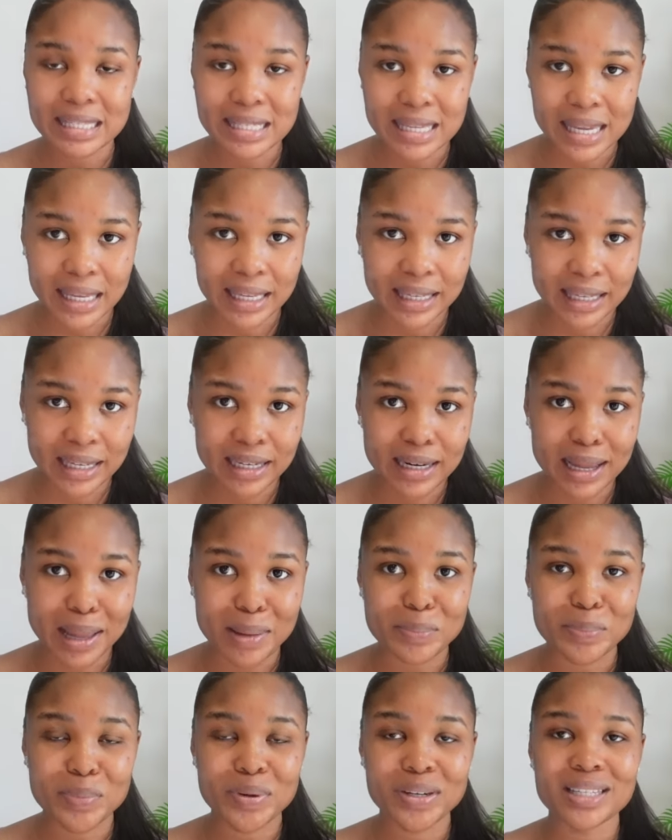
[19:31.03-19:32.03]
take it
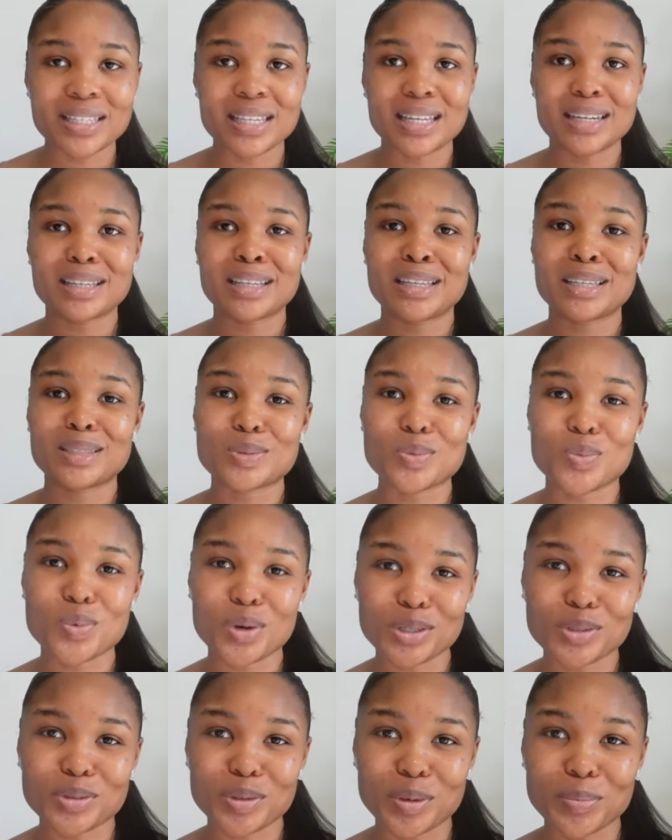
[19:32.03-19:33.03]
and put it in his
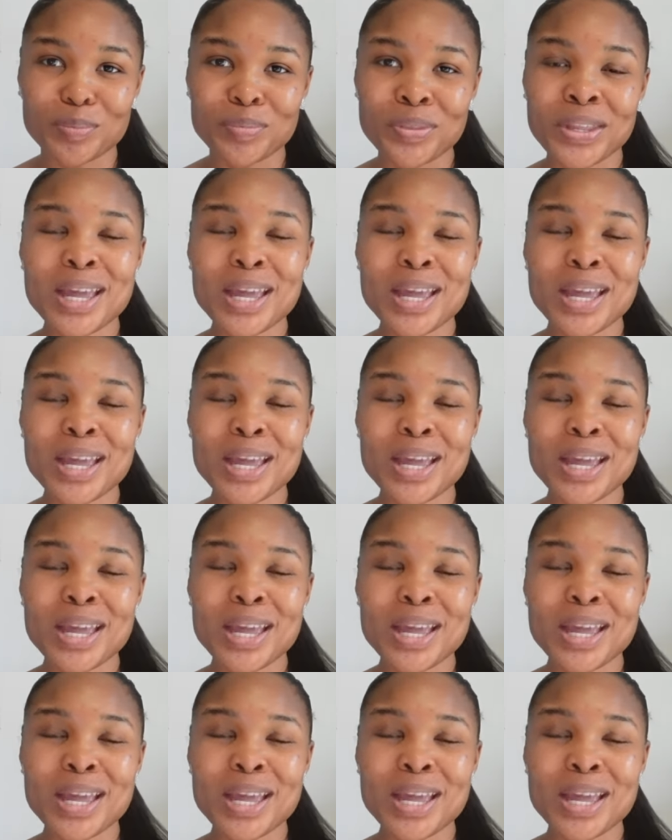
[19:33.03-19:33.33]
wardrobe.